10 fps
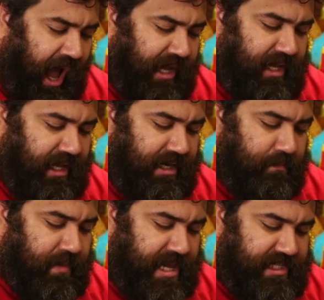I got
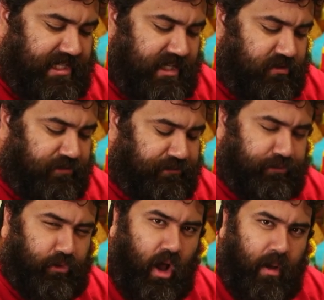a message
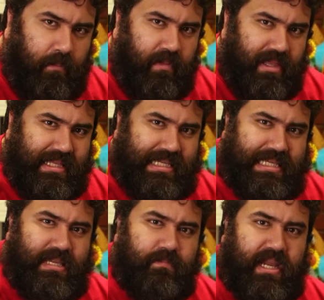from the
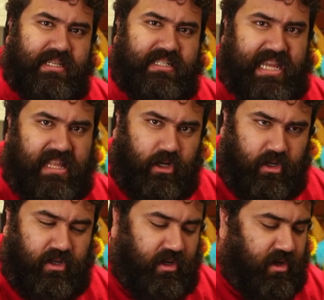eBay
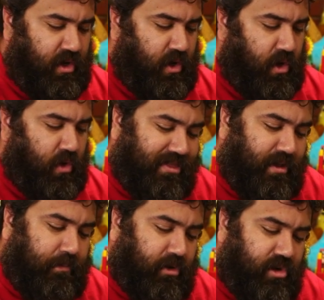seller.
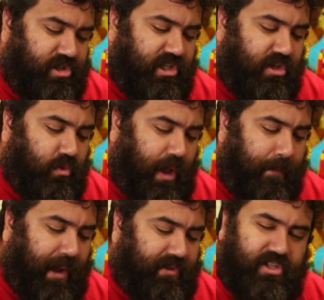The person who I
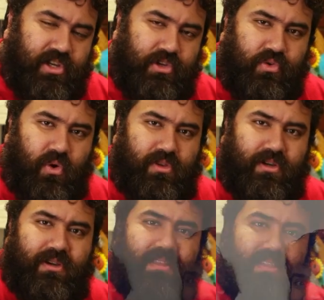bought this controller,